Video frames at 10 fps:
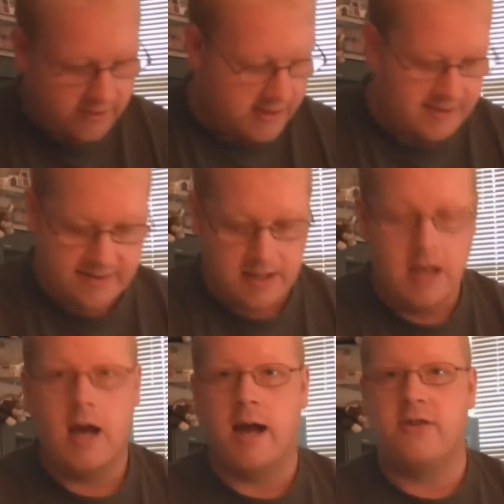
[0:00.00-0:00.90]
for this.
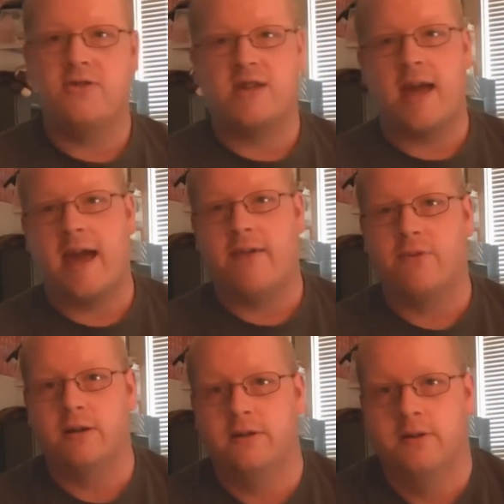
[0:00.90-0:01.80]
I used to have
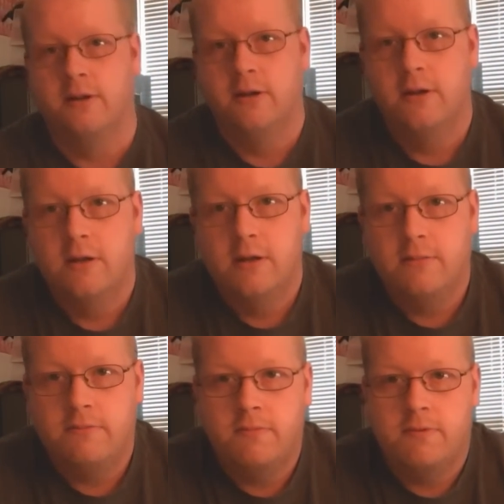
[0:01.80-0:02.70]
one.
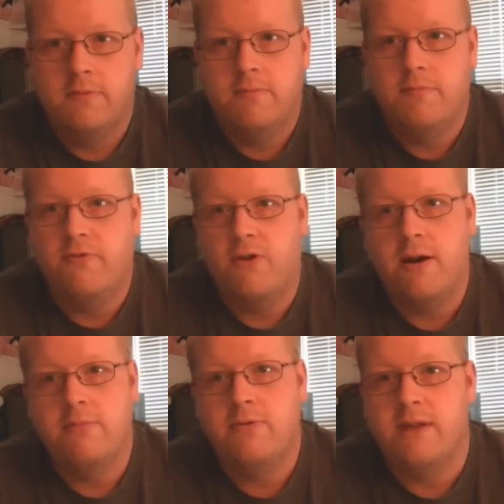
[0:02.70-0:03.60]
Before
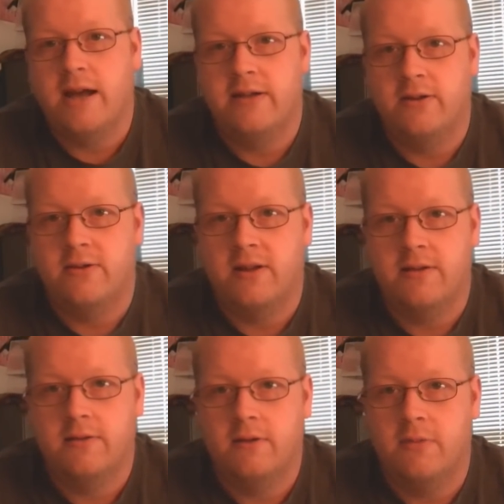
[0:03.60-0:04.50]
I moved down here
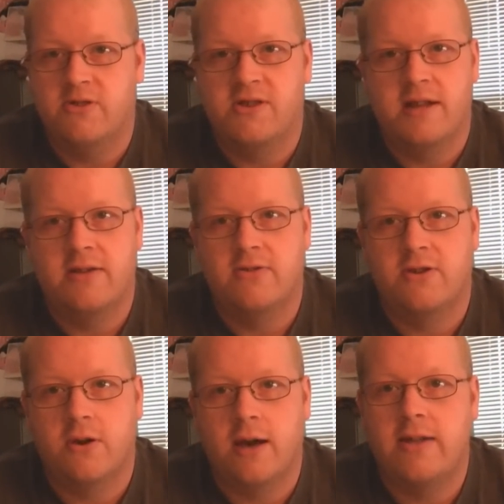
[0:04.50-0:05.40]
almost 10 years
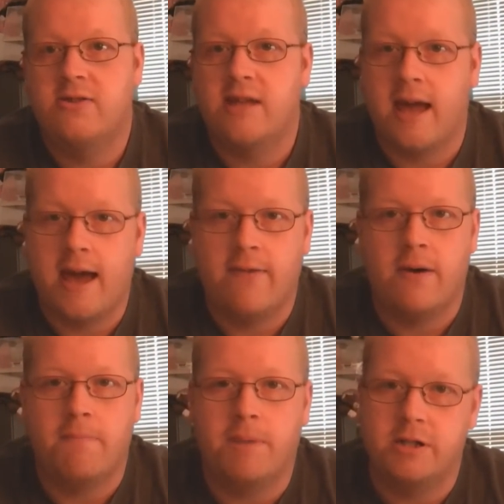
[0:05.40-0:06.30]
ago, I used to have
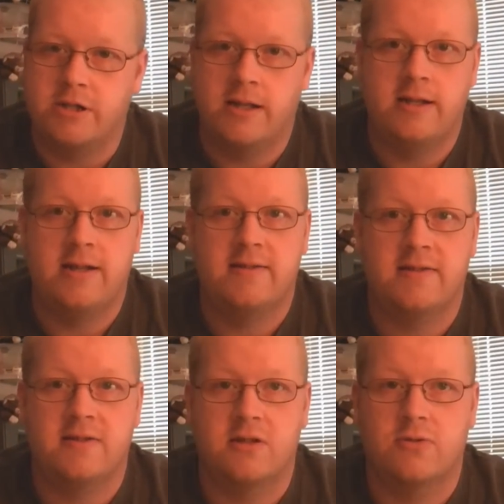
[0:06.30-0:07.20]
a bunch of NES
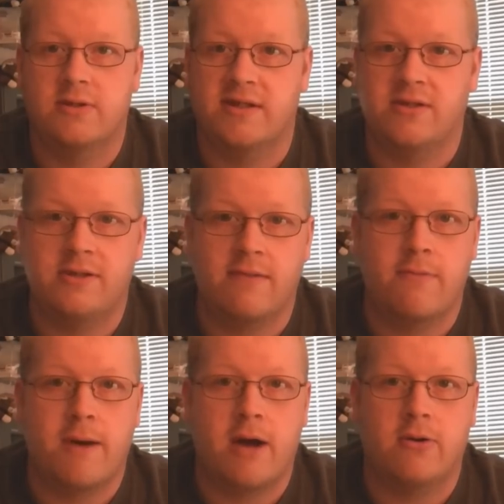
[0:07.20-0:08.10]
accessories. I used to have
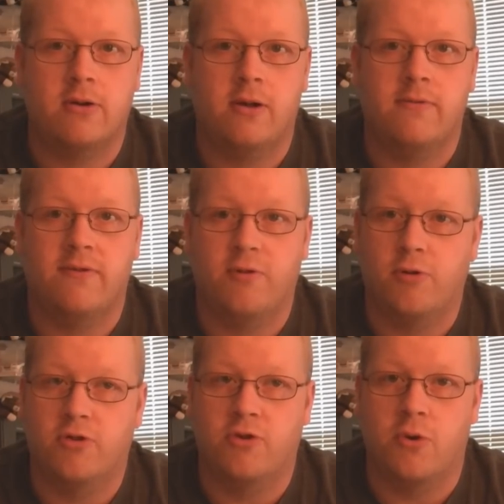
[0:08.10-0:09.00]
the Power Glove, the
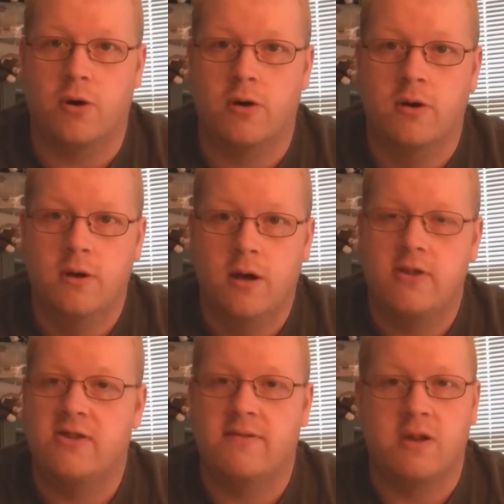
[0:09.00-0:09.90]
Force Score, I
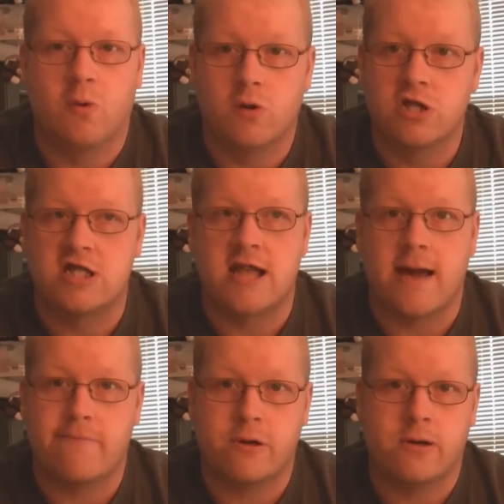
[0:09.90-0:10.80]
used to have the Orange
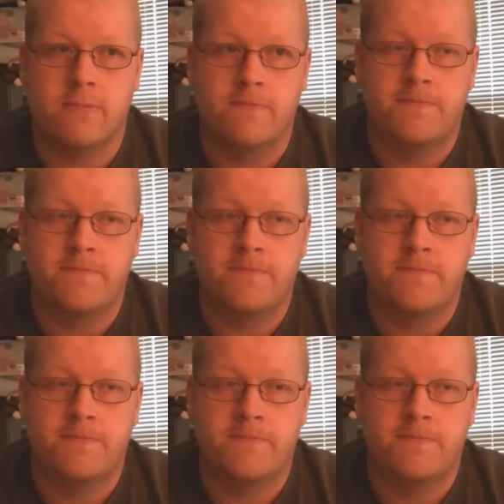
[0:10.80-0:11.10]
Zapper,